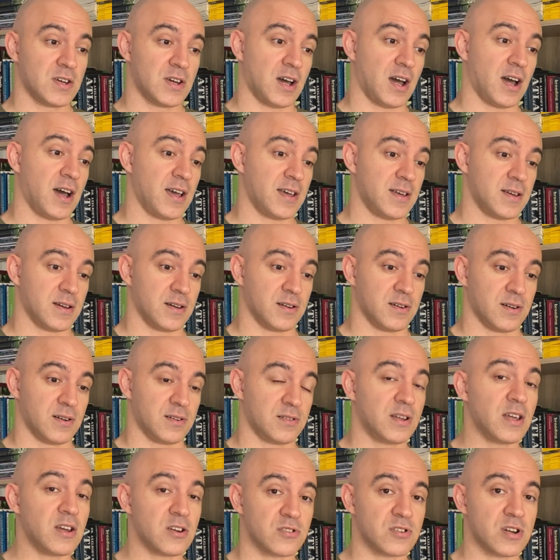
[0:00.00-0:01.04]
I
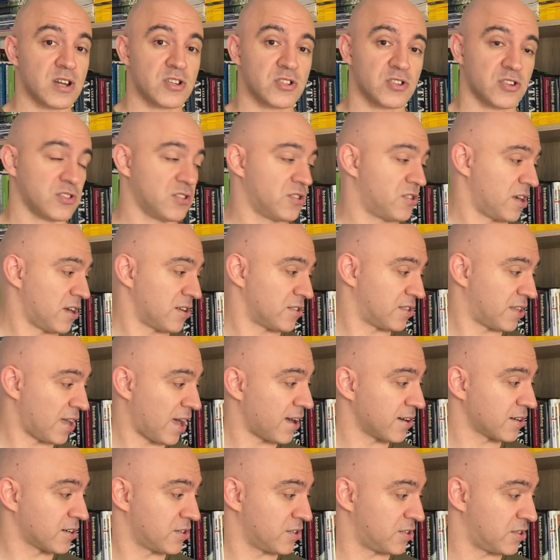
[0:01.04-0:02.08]
rearranged the
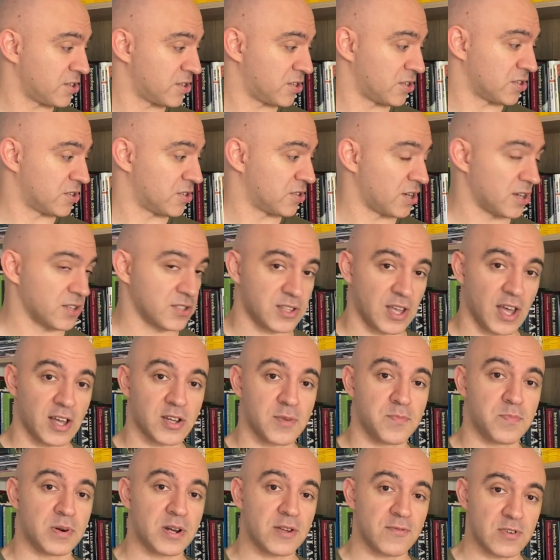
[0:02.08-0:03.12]
tank. This is a
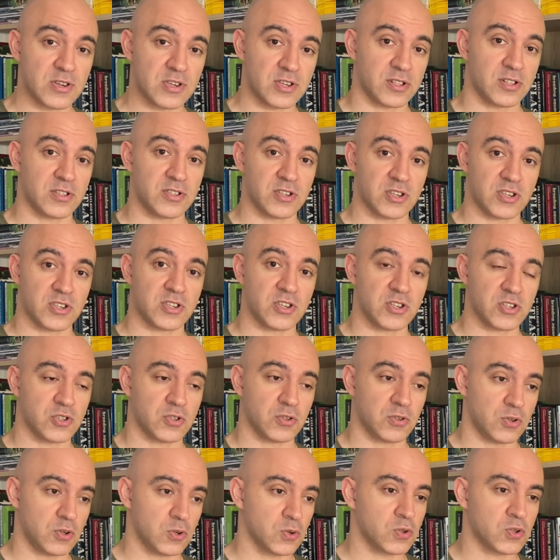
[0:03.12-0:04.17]
tank. Previously this
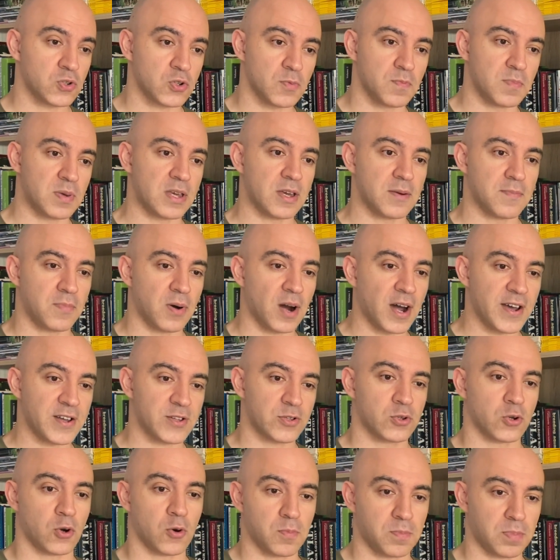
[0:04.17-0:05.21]
used to be a
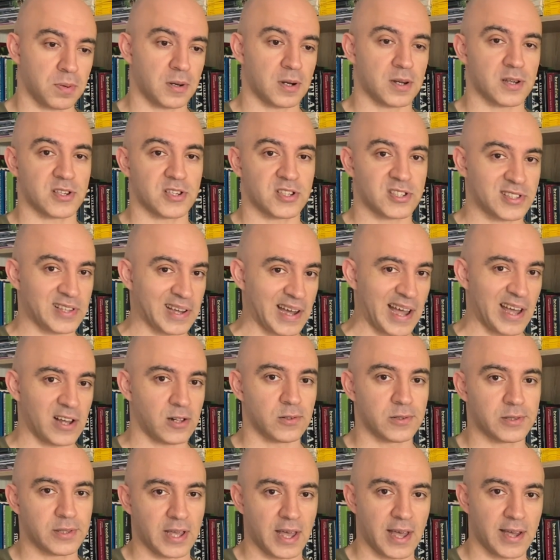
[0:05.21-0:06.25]
biotop
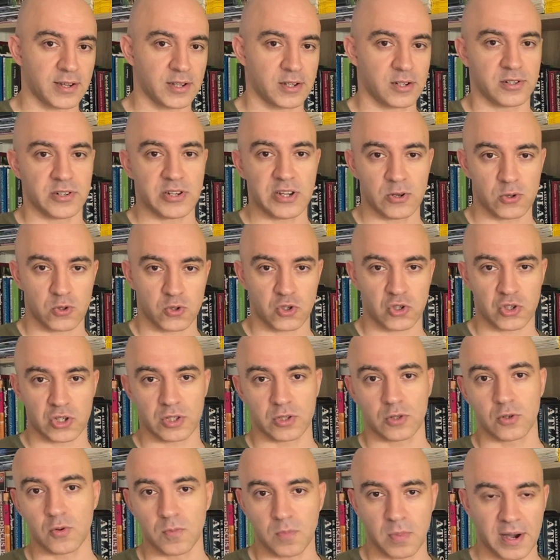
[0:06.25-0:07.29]
style tank, Rio
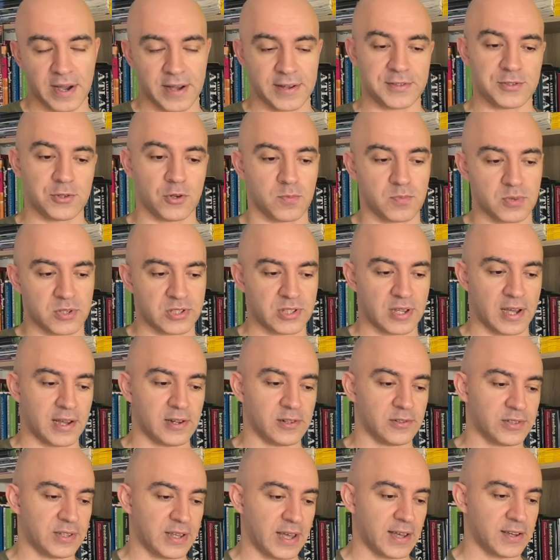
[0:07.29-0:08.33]
Shingu biotop
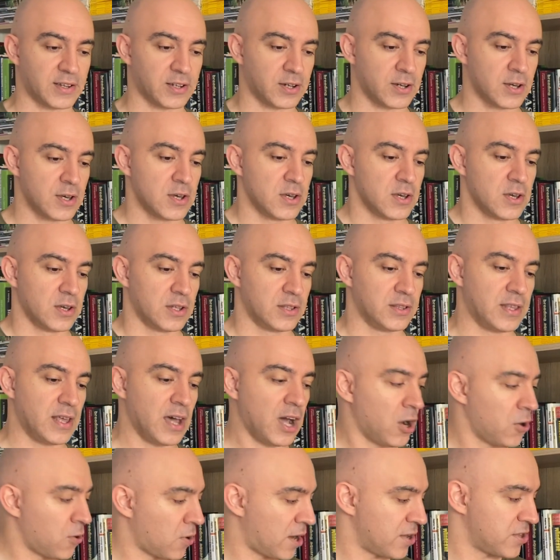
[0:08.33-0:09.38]
style tank.
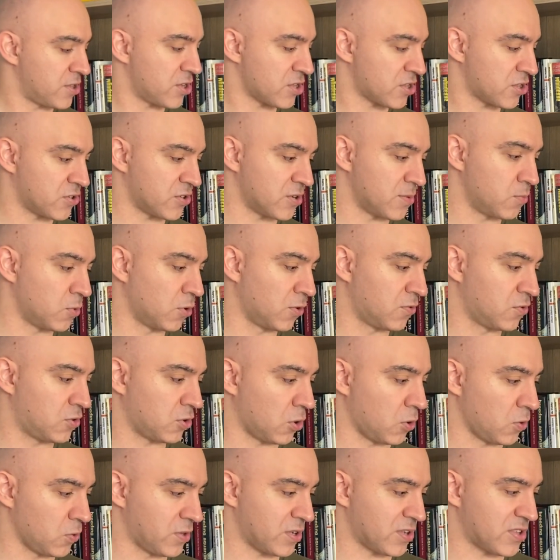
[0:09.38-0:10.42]
Now I just removed
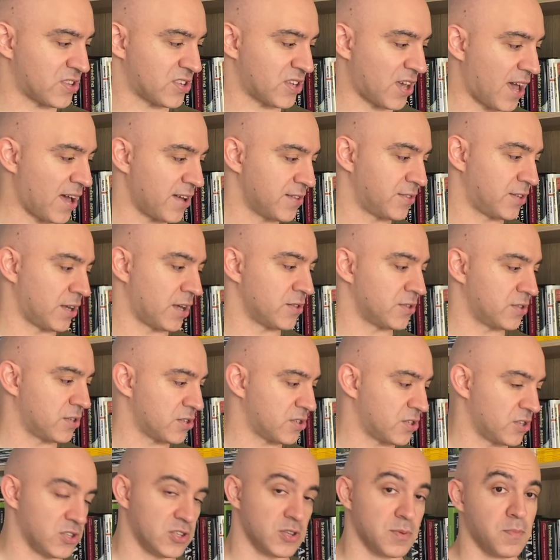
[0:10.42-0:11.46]
all the sand, and
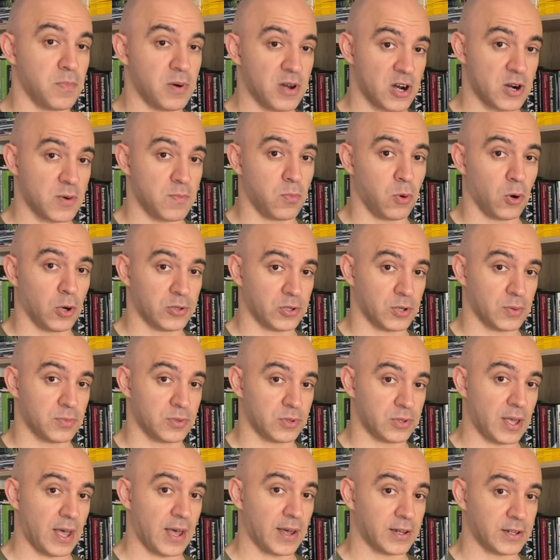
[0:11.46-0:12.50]
this is a bare bottom
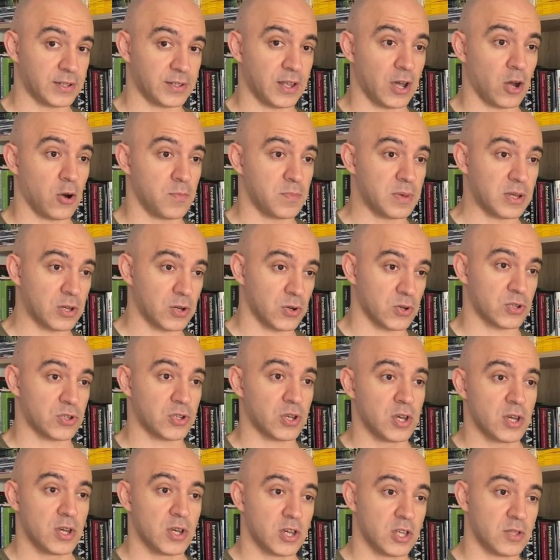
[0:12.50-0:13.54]
tank now, because
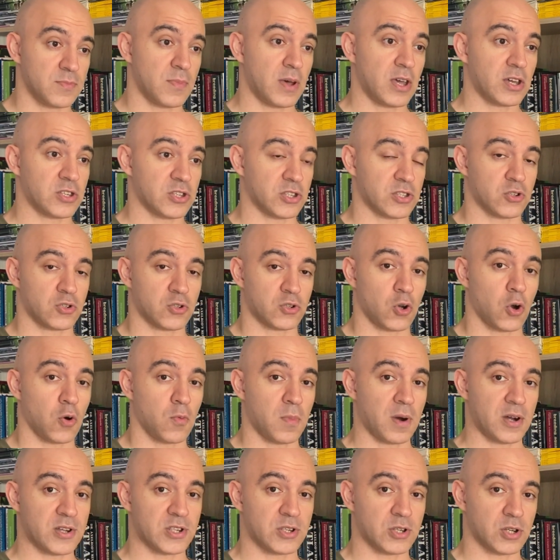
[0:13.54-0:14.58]
it makes it so
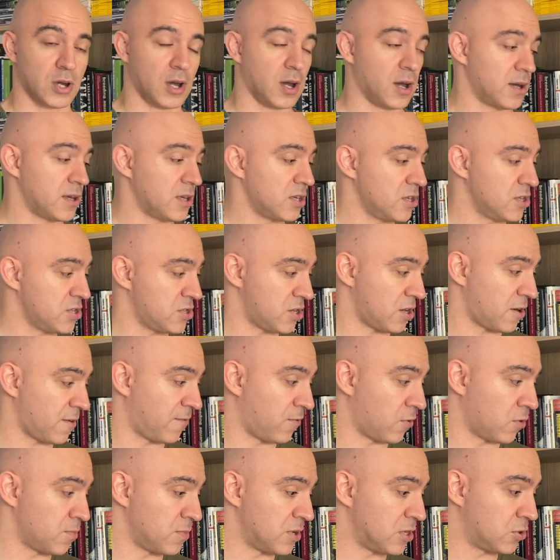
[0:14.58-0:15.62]
much easier
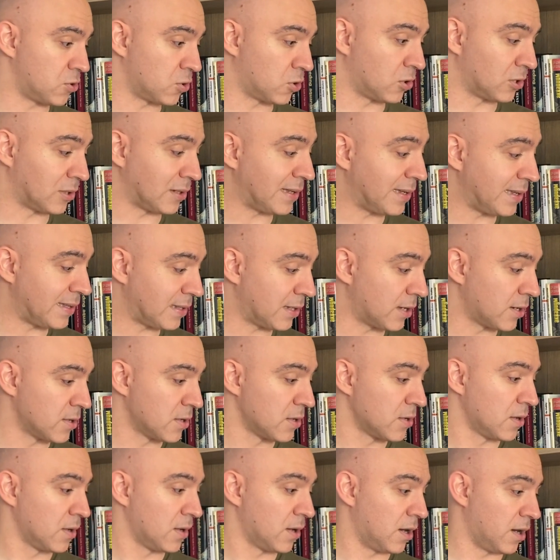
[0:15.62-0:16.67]
for me to clean
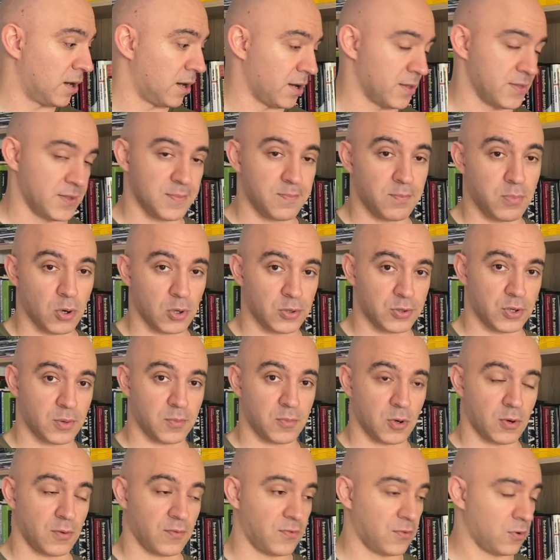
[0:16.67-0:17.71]
the
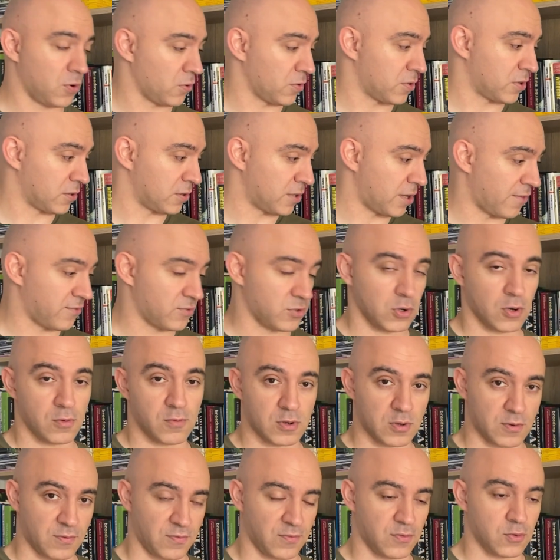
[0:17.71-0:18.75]
bottom of all the
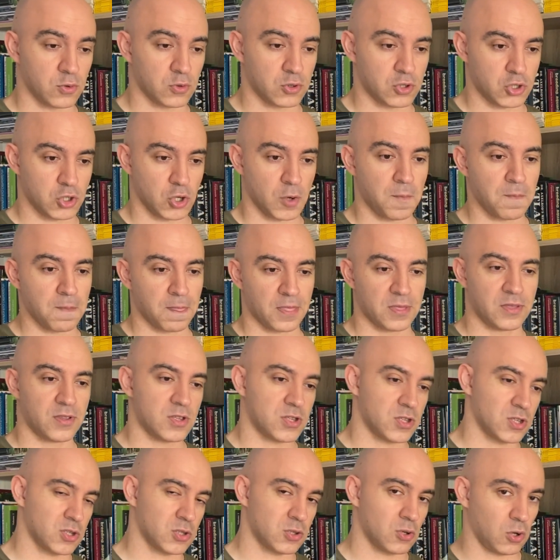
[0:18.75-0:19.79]
leftover food. So
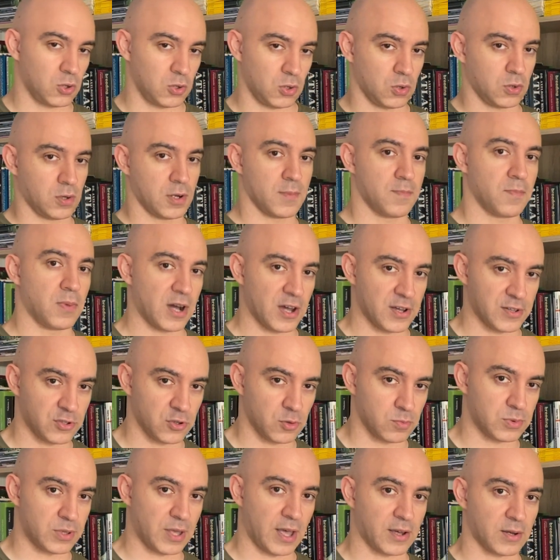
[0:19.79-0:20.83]
this is no longer a
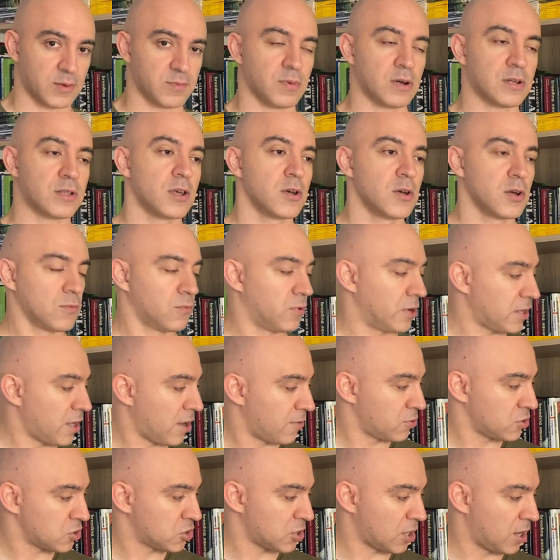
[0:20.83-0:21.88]
biotop tank. But when I
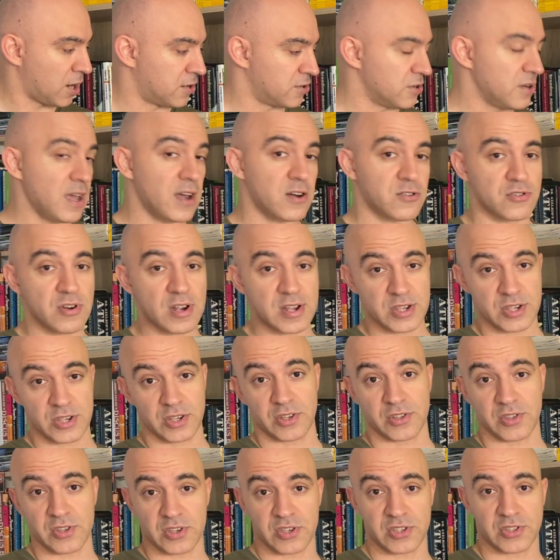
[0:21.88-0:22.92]
was rearranging
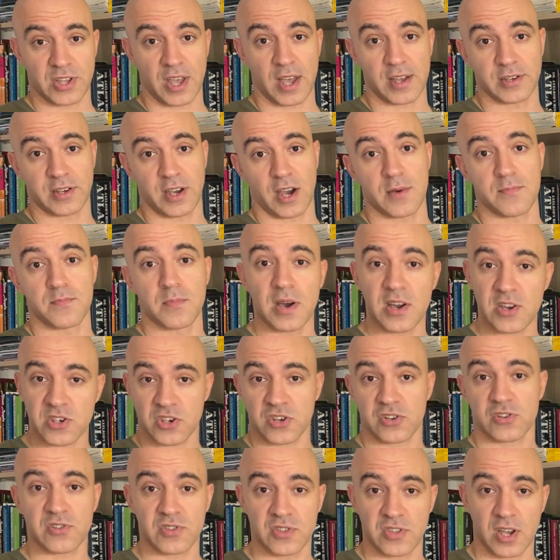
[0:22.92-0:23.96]
this tank, I
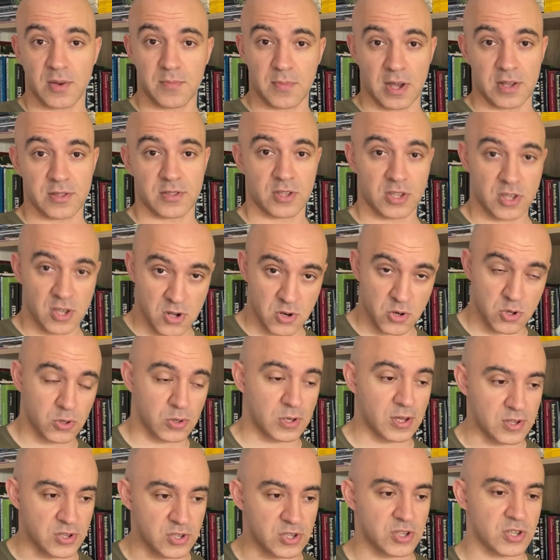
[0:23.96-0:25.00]
measured them, and here you
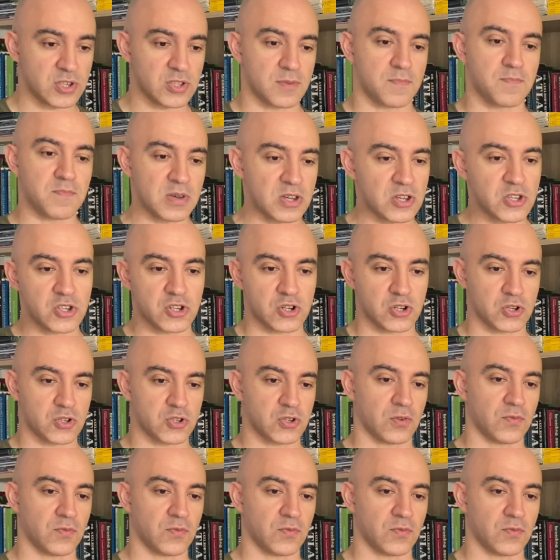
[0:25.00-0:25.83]
can see the pictures